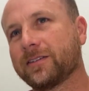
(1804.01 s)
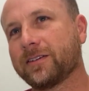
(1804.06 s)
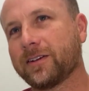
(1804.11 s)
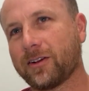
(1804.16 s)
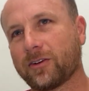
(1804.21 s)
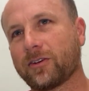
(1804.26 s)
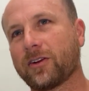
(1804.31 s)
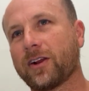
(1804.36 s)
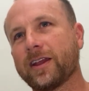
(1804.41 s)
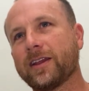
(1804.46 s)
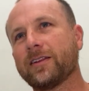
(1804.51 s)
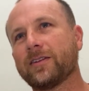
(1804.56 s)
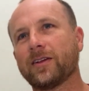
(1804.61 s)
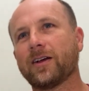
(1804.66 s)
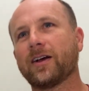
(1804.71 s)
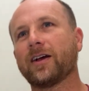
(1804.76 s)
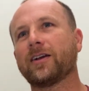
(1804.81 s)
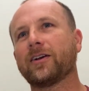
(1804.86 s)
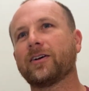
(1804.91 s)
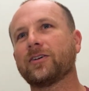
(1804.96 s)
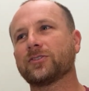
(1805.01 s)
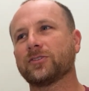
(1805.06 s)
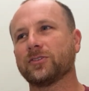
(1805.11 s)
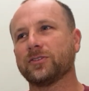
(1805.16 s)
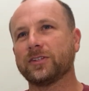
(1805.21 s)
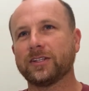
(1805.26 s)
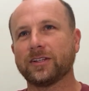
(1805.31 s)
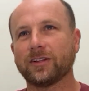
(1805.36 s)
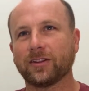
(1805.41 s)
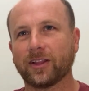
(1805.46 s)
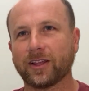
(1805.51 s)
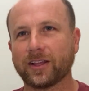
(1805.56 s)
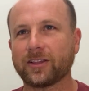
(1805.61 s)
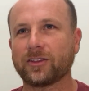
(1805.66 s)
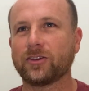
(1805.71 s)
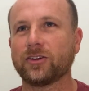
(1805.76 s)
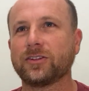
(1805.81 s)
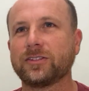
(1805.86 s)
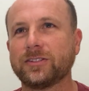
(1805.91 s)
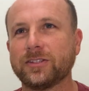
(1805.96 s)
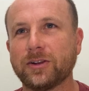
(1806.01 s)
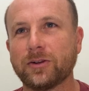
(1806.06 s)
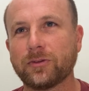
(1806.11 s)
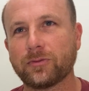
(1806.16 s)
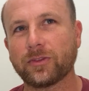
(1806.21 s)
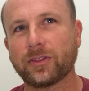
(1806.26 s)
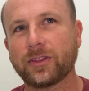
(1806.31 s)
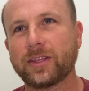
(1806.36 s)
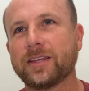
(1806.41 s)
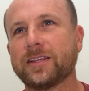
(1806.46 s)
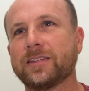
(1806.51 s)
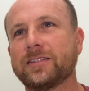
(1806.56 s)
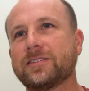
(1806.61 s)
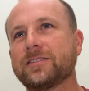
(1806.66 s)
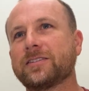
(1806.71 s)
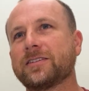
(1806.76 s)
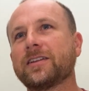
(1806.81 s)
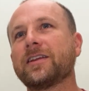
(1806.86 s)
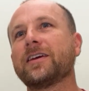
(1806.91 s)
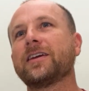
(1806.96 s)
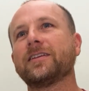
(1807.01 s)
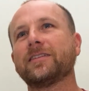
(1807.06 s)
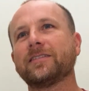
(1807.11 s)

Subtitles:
all right, I also need to like cook dinner for the kids tonight,